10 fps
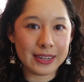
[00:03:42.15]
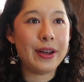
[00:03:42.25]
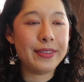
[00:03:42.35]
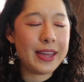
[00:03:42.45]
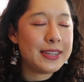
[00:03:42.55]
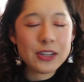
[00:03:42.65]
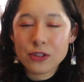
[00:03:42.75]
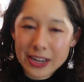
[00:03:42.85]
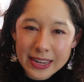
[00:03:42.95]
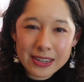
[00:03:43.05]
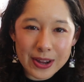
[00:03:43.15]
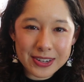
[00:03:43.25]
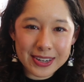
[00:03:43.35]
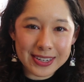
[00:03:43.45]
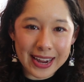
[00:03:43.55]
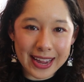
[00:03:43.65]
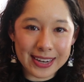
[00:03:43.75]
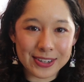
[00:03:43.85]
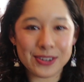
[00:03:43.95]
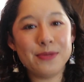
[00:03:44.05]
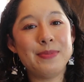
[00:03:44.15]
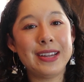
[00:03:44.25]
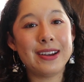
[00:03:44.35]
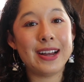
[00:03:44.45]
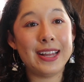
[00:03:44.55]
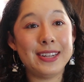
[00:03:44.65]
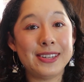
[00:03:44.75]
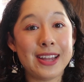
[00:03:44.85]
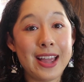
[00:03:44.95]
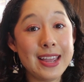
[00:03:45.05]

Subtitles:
Well, that's a tricky question to answer because